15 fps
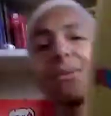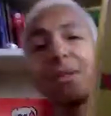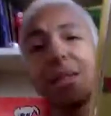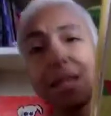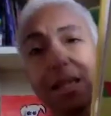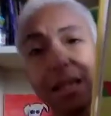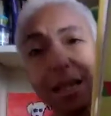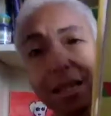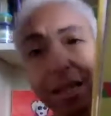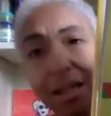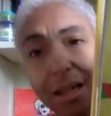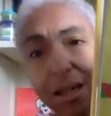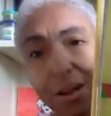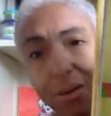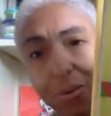see
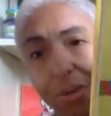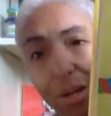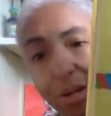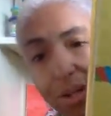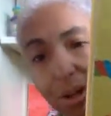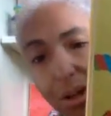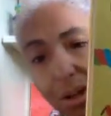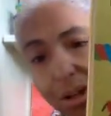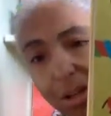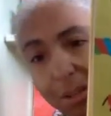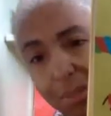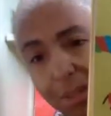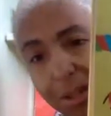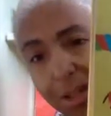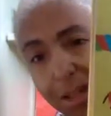one dog
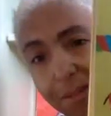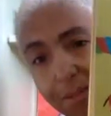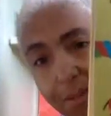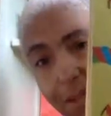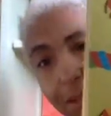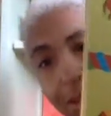behaving